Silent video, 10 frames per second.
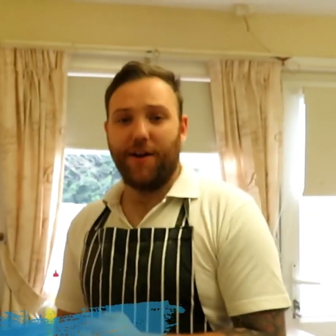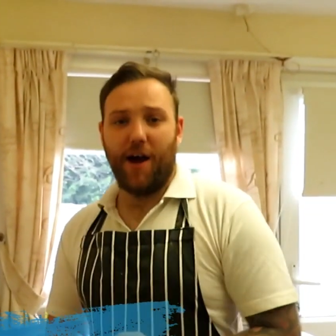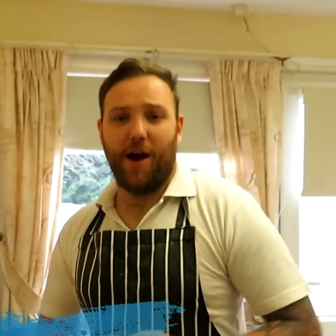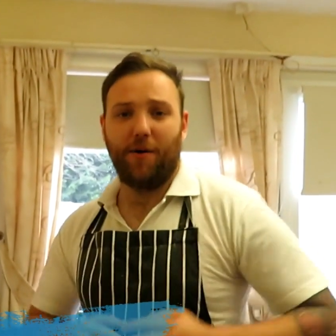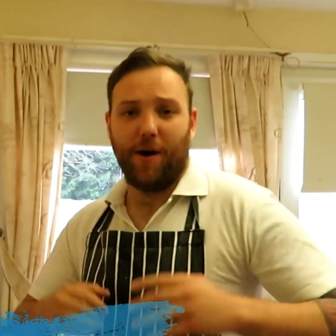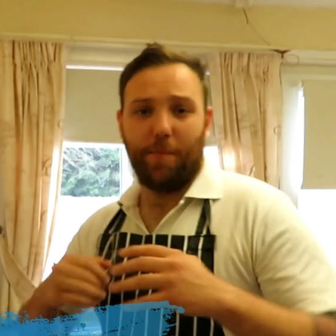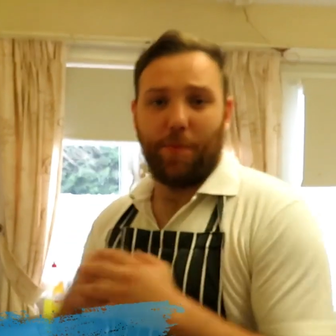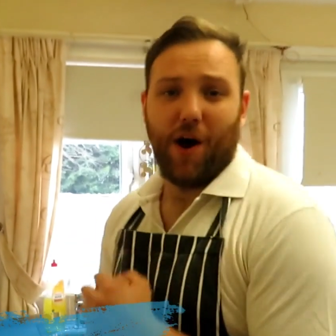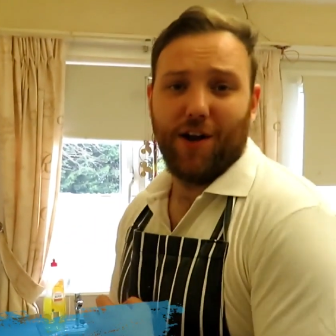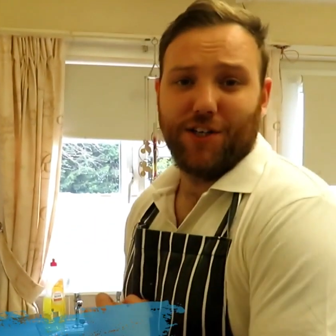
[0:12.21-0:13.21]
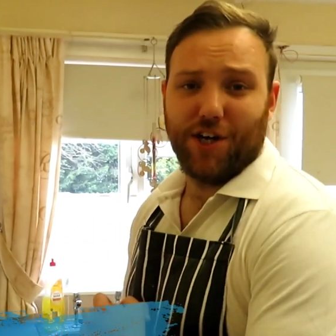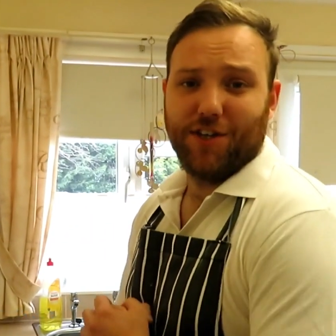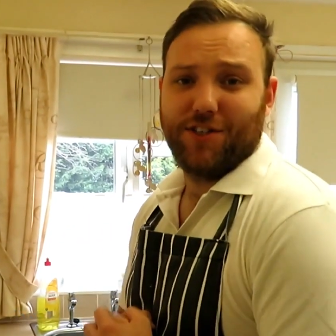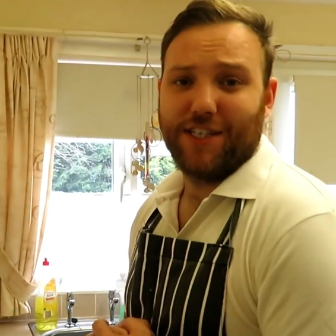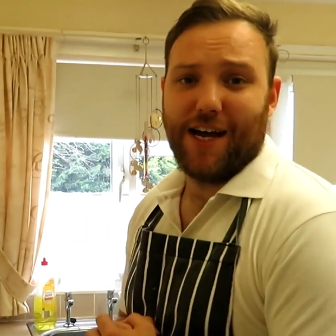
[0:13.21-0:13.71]
I know, I
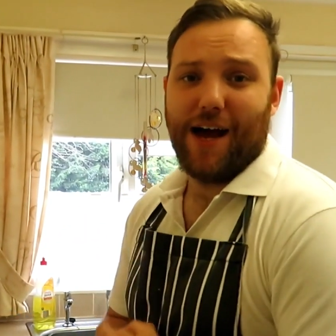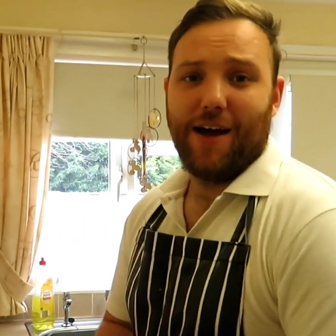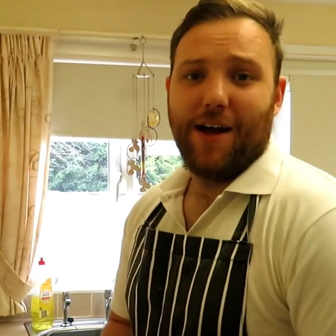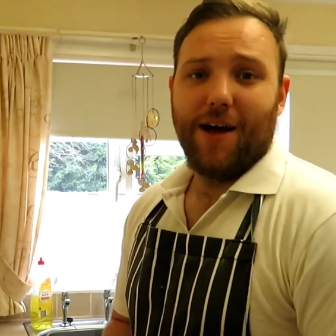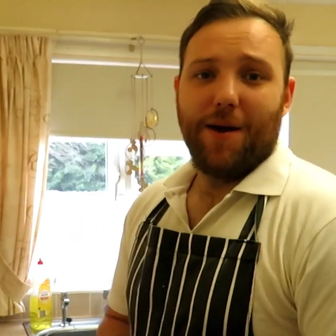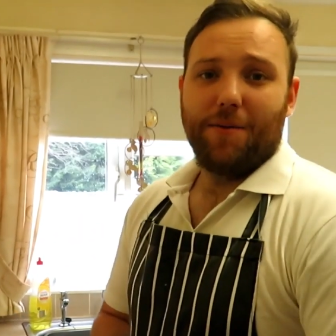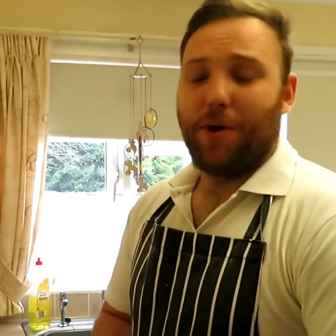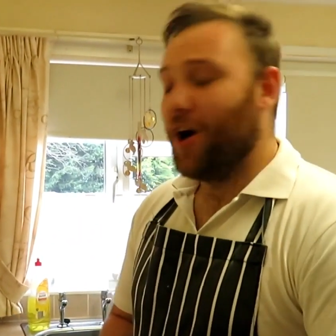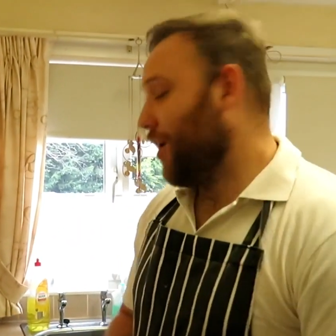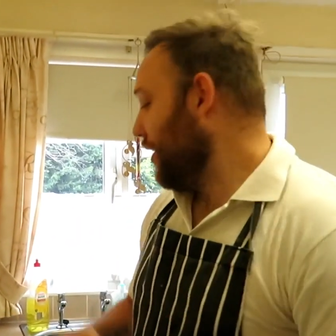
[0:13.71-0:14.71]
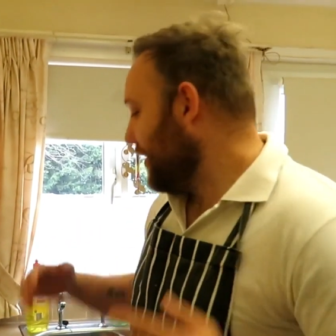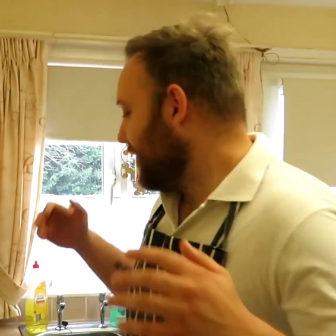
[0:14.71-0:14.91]
apologise for that, but